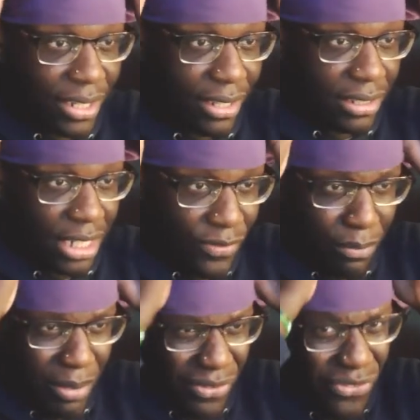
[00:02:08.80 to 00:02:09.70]
to
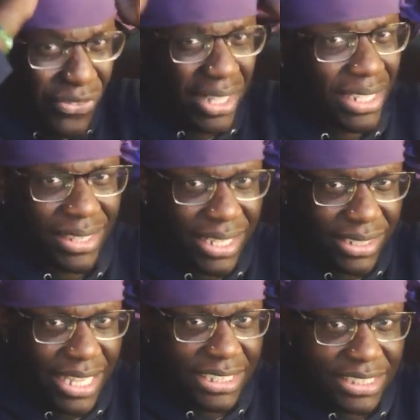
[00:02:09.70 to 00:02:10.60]
even be feeling this
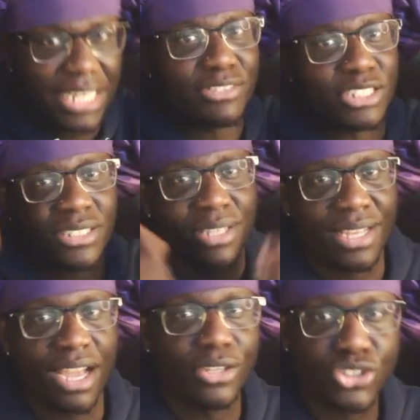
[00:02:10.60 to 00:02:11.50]
instead of just
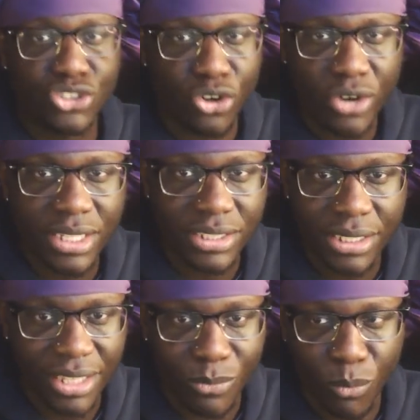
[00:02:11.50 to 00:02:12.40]

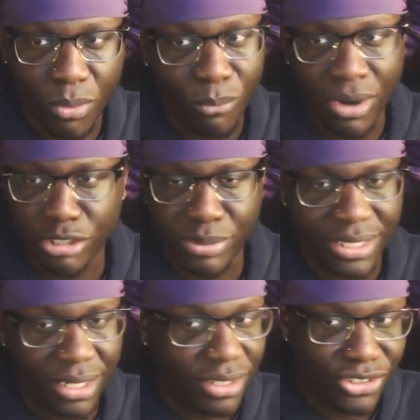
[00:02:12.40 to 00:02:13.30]
uncertainty, like
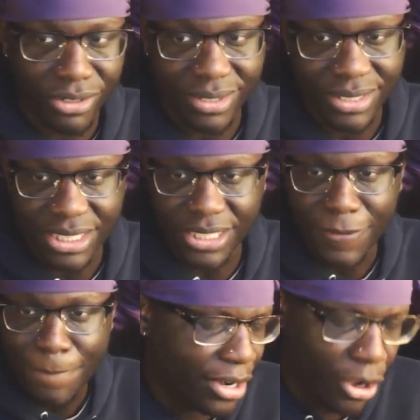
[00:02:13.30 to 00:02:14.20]
100% uncertainty.
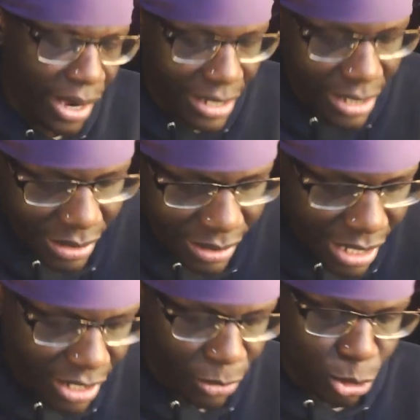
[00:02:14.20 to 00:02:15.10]
But no, I didn't
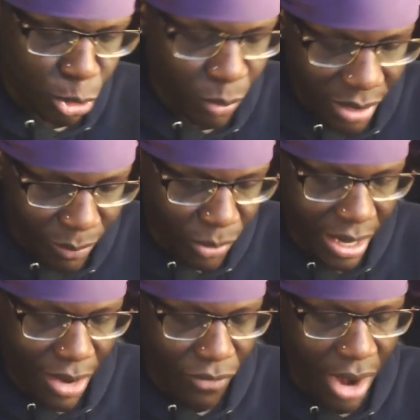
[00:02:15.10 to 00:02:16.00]
think YouTube would
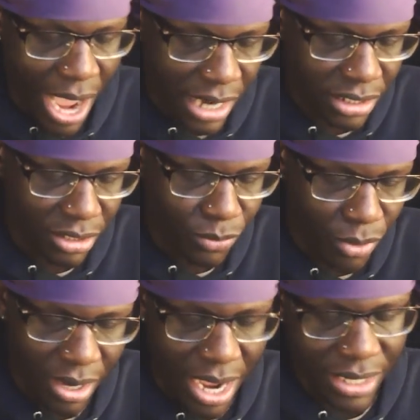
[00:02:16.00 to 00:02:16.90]
ever actually
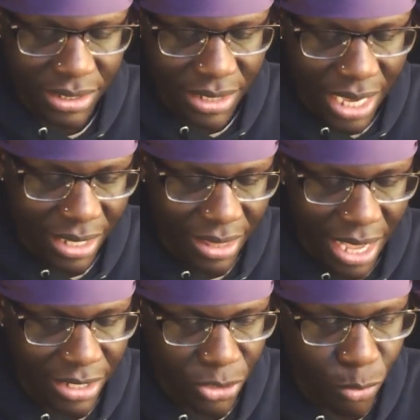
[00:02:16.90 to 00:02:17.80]
work. I
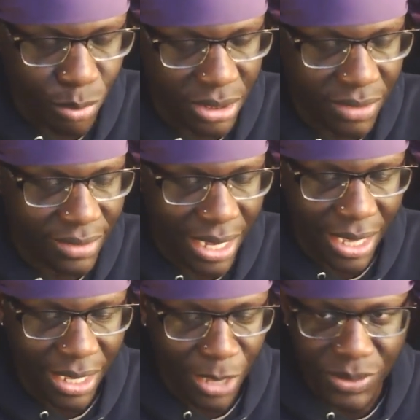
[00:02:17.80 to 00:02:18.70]
do believe
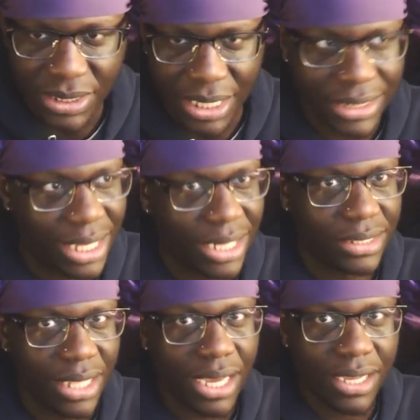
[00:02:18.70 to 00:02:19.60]
that it was like a lot of
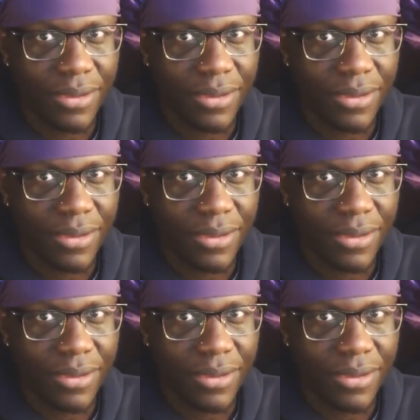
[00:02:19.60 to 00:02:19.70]
luck.